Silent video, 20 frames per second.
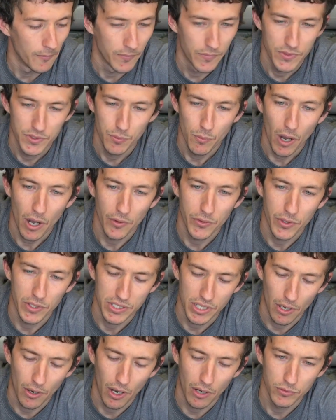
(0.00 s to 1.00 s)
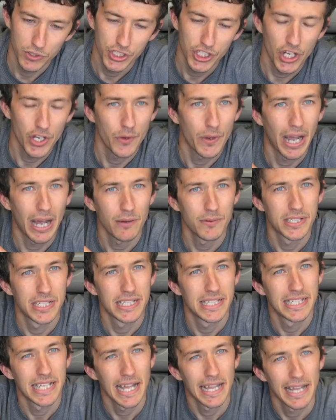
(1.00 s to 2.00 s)
So what I'll do is I'll show you how to
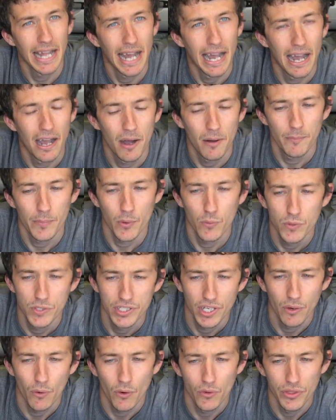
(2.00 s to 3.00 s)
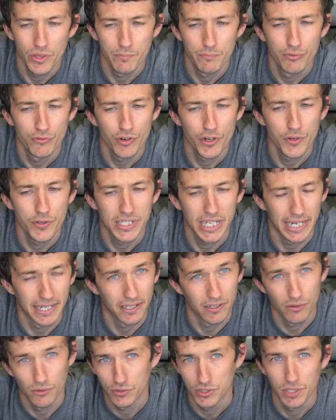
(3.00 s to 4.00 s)
set that up also on the Bruce
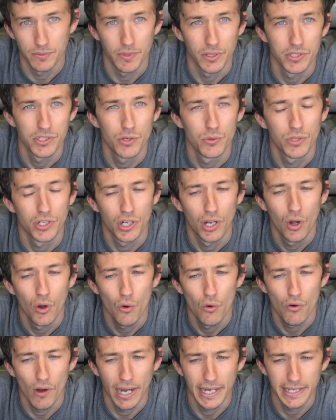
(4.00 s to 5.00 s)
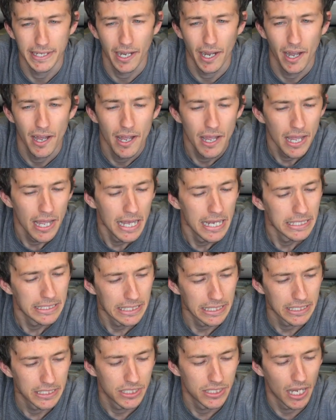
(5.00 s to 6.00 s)
anchor, or sometimes called the claw anchor. So
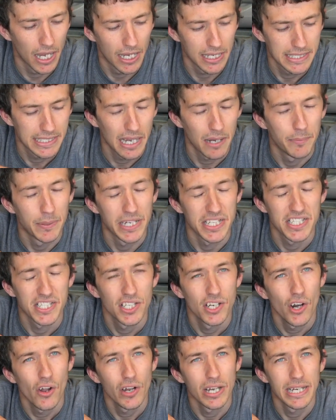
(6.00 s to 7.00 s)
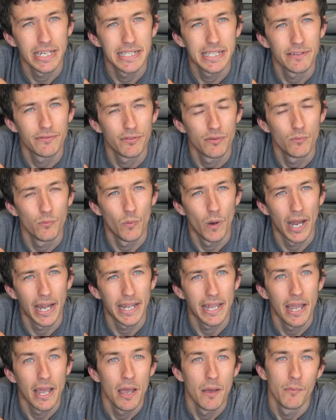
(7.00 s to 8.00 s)
it's set up in a slightly different way.
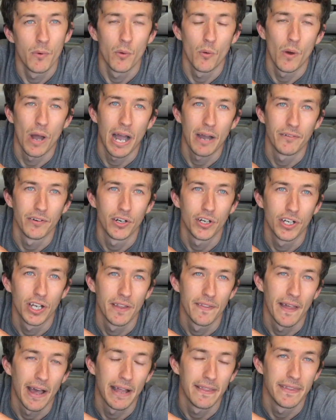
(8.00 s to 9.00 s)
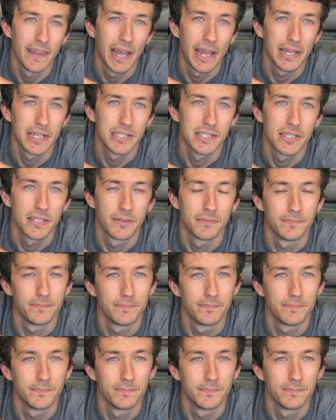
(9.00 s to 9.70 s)
We'll have a look at that next.